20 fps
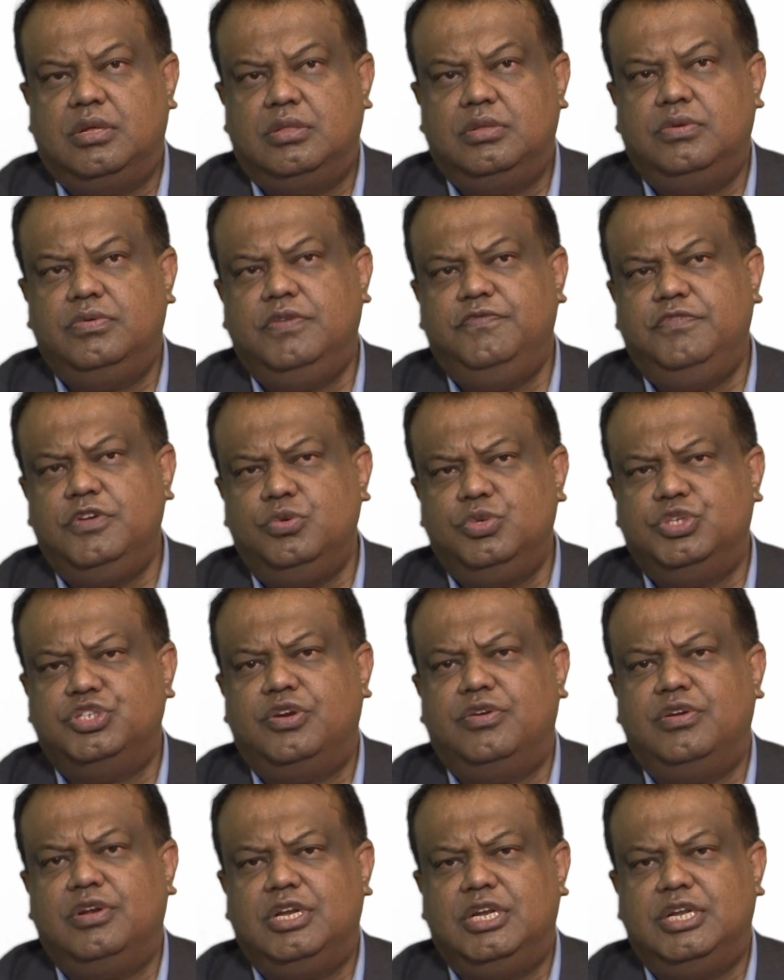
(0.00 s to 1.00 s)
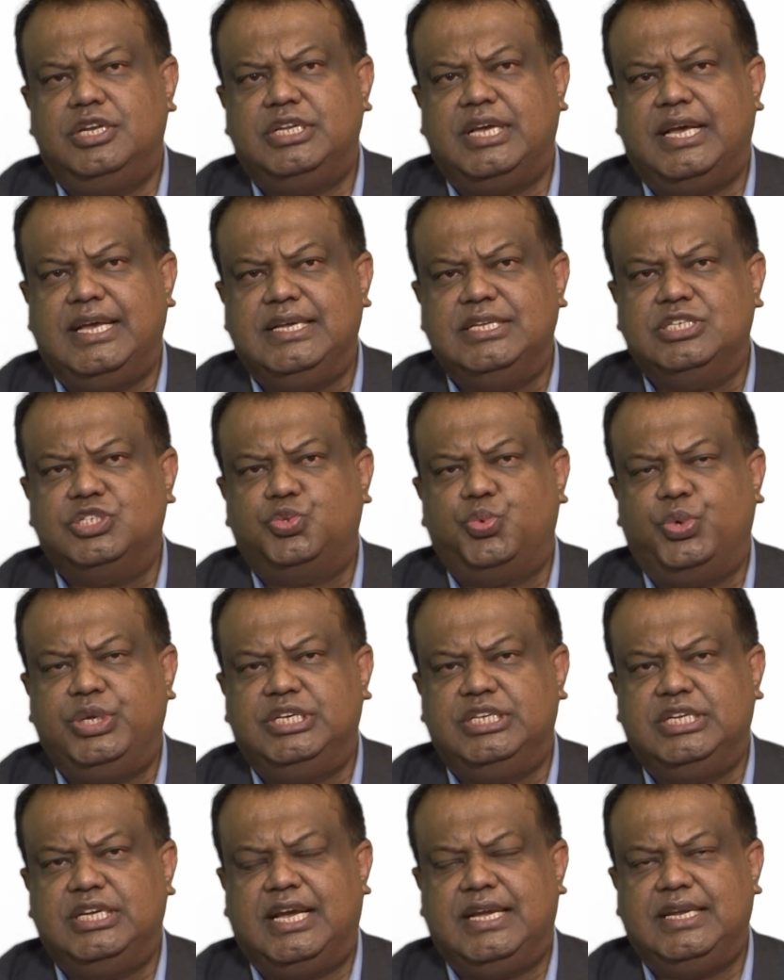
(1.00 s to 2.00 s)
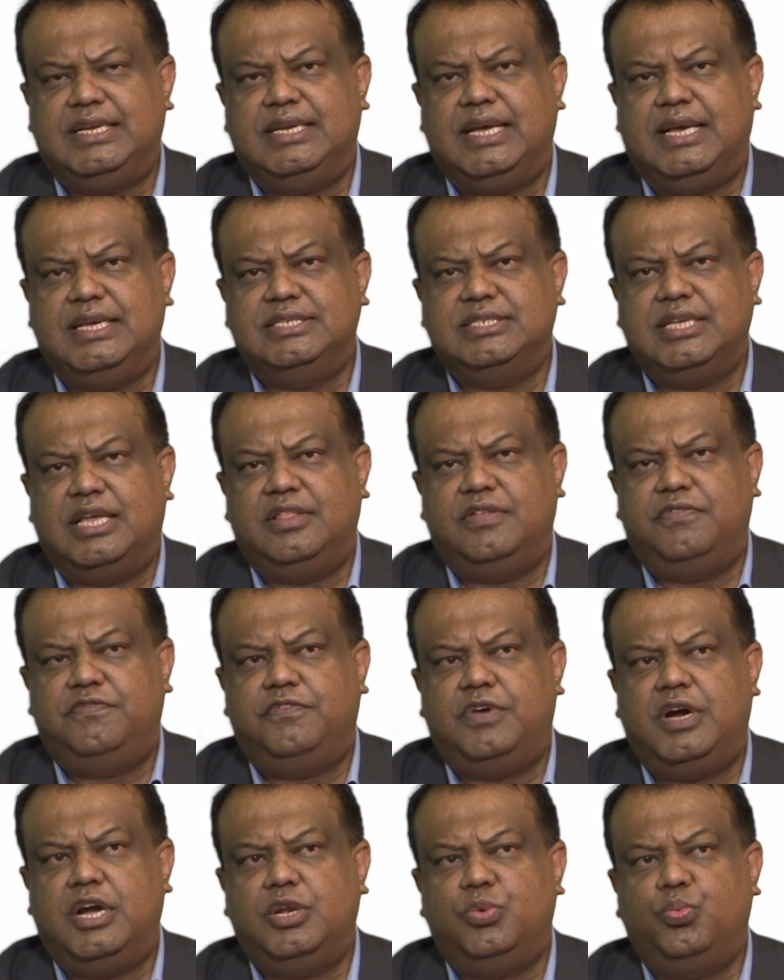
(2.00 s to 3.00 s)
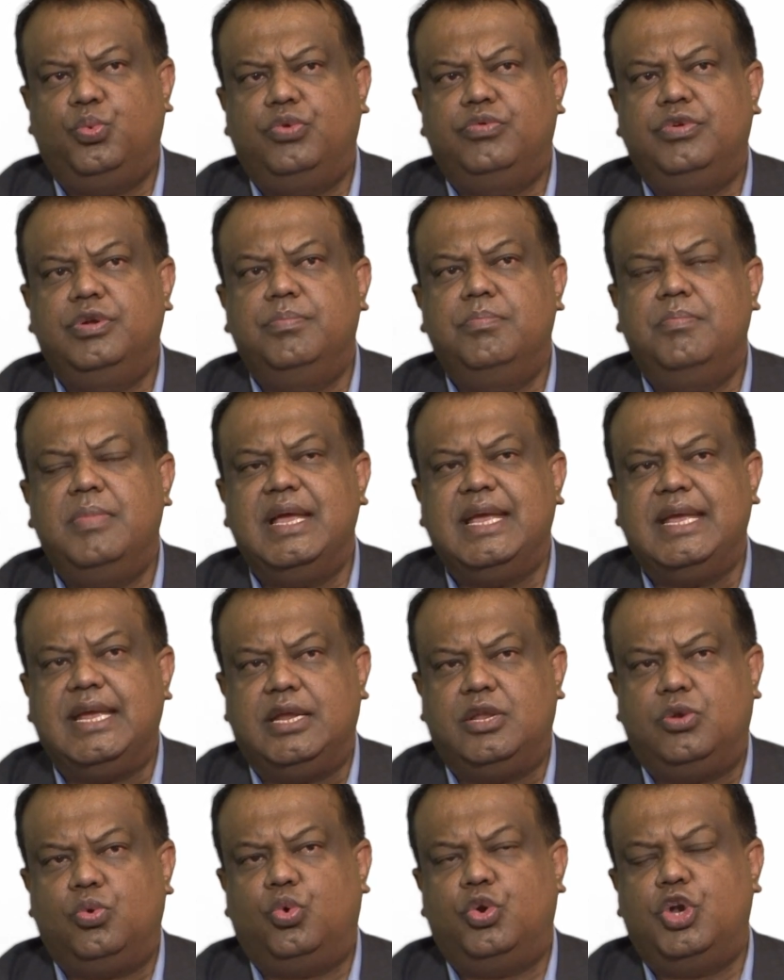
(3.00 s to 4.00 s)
The review generally takes 28 days and the fine will remain